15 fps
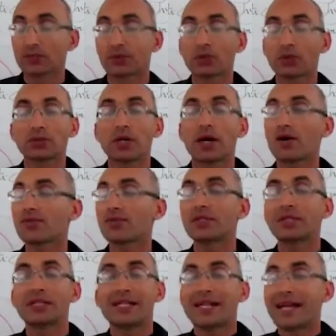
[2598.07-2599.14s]
in front
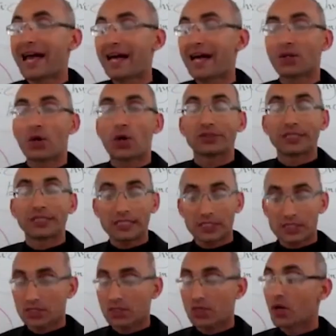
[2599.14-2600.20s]
of an
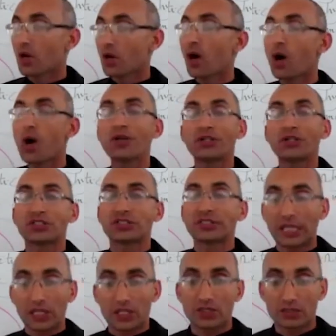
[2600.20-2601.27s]
audience on a
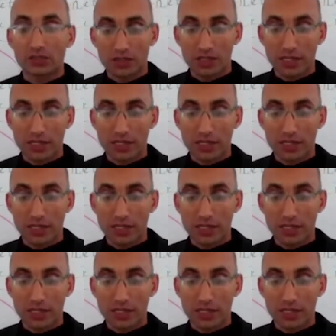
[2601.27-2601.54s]
stage,